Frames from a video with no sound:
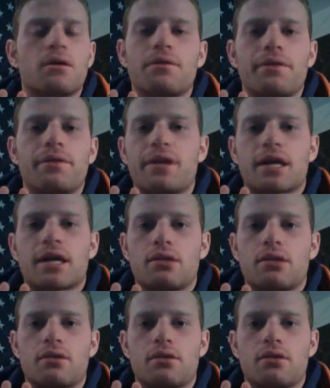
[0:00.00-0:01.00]
they're not going
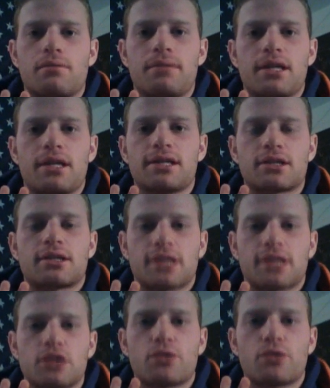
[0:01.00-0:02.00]
to be nice. They're going to
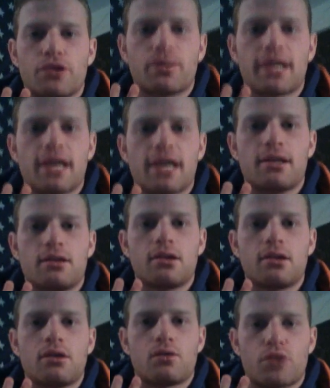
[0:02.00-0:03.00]
tell you where you're weak at and
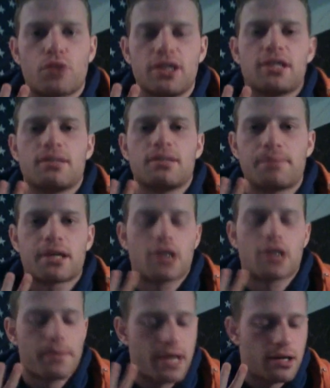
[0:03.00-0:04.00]
where you need to pick it
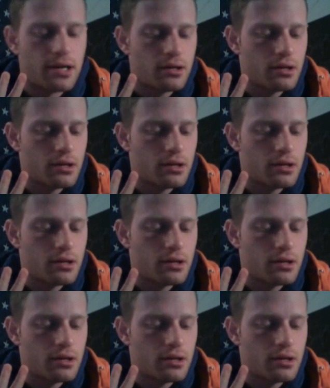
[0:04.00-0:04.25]
up at.